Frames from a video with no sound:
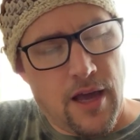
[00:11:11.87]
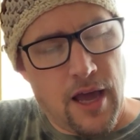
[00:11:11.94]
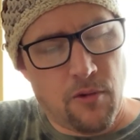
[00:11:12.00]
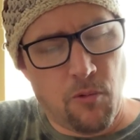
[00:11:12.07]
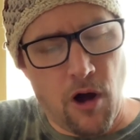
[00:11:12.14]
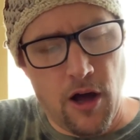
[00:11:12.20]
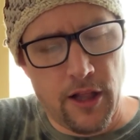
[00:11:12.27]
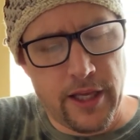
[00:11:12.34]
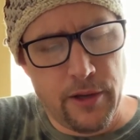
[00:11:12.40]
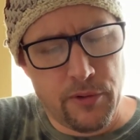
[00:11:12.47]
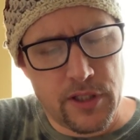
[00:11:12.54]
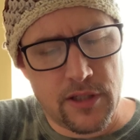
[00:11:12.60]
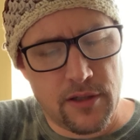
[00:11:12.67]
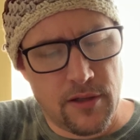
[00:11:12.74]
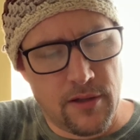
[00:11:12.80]
It
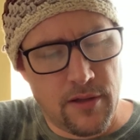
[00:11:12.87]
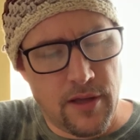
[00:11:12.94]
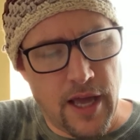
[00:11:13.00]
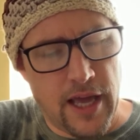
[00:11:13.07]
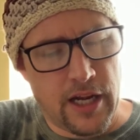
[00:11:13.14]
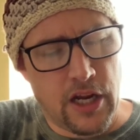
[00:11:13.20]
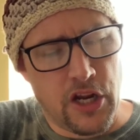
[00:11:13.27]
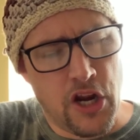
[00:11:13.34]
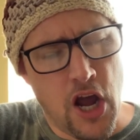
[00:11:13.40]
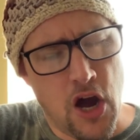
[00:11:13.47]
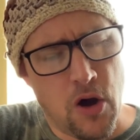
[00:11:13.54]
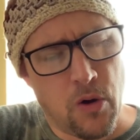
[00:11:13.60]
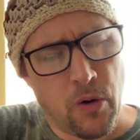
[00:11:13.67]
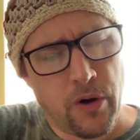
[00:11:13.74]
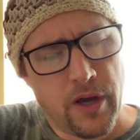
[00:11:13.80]
was
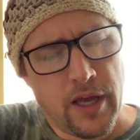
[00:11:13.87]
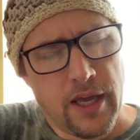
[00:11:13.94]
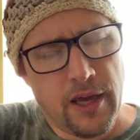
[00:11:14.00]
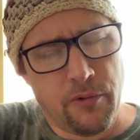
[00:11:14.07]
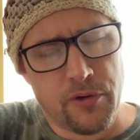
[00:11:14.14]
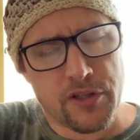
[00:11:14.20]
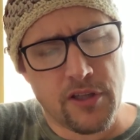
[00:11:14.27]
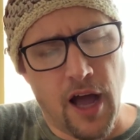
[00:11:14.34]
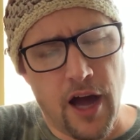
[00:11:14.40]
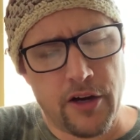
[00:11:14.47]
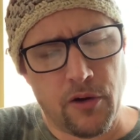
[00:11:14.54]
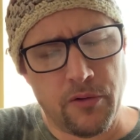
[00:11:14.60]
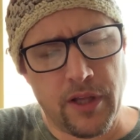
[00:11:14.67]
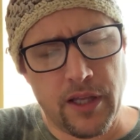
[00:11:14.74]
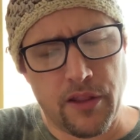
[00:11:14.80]
not
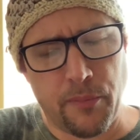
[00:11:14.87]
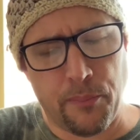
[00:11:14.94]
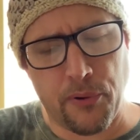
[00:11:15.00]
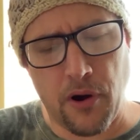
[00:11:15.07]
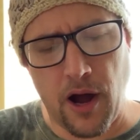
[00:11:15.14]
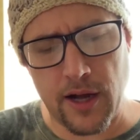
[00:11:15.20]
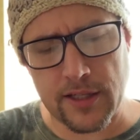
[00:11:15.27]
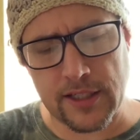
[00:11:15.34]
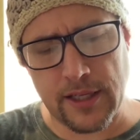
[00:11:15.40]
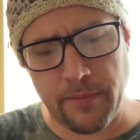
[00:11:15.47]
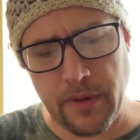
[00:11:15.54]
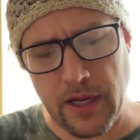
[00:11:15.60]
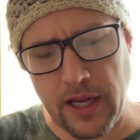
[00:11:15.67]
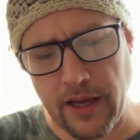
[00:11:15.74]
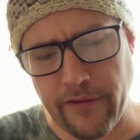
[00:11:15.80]
only the
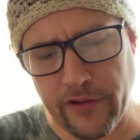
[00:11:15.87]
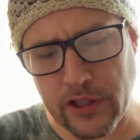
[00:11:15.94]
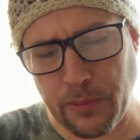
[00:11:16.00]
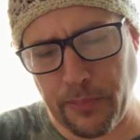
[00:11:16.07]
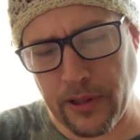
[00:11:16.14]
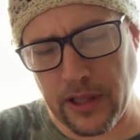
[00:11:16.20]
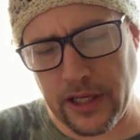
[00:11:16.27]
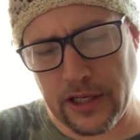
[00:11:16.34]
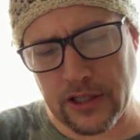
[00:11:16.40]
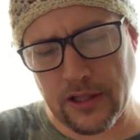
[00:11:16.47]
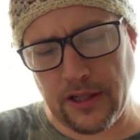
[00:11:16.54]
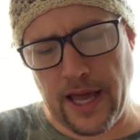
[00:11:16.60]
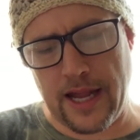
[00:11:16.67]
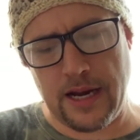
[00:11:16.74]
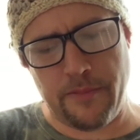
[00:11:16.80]
proximity of his
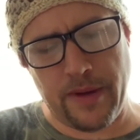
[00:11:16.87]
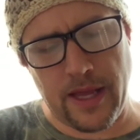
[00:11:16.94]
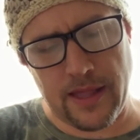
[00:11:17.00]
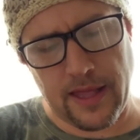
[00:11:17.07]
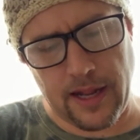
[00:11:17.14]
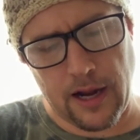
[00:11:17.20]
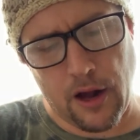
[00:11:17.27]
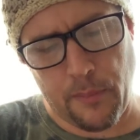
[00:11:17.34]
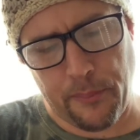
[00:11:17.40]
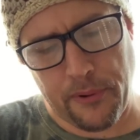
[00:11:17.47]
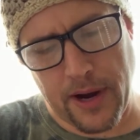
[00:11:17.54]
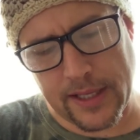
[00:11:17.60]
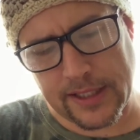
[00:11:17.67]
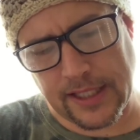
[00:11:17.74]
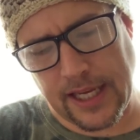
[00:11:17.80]
political enemy that
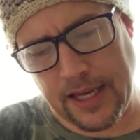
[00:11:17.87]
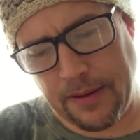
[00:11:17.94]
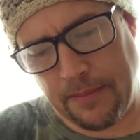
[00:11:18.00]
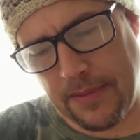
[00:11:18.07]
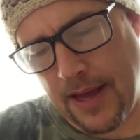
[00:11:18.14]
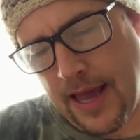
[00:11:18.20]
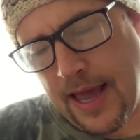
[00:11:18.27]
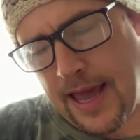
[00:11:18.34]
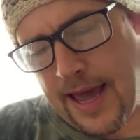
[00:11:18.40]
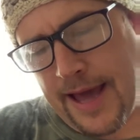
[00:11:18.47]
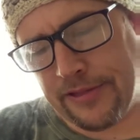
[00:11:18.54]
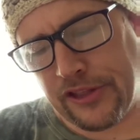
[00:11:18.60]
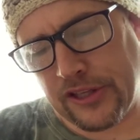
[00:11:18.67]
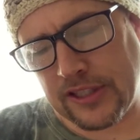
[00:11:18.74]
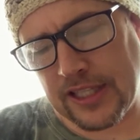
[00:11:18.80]
oppressed him
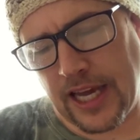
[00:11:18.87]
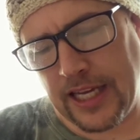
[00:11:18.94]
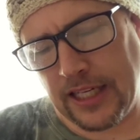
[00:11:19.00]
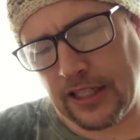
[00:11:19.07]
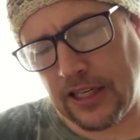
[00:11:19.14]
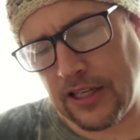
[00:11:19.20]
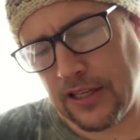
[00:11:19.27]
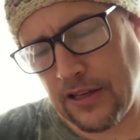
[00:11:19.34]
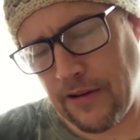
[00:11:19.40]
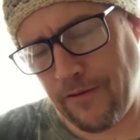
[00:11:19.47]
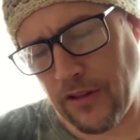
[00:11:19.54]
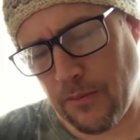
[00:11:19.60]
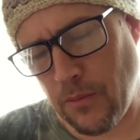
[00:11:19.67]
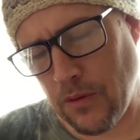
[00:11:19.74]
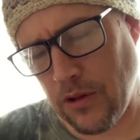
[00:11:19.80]
at the sight of
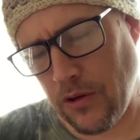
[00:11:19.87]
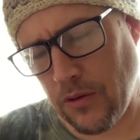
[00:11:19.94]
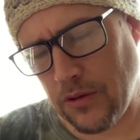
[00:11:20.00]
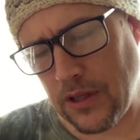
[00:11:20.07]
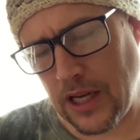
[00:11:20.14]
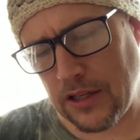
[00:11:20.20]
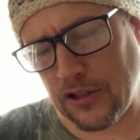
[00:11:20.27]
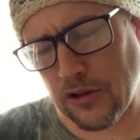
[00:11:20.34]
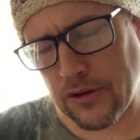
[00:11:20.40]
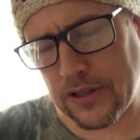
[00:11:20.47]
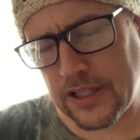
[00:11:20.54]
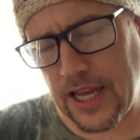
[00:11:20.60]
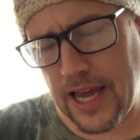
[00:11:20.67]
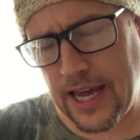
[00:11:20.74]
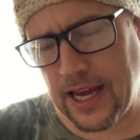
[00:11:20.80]
the Moulin de
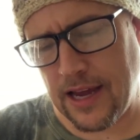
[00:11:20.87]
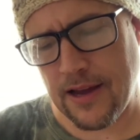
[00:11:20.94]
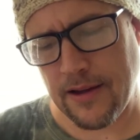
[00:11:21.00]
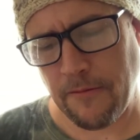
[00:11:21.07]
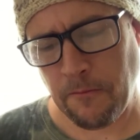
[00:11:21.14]
Sorcey.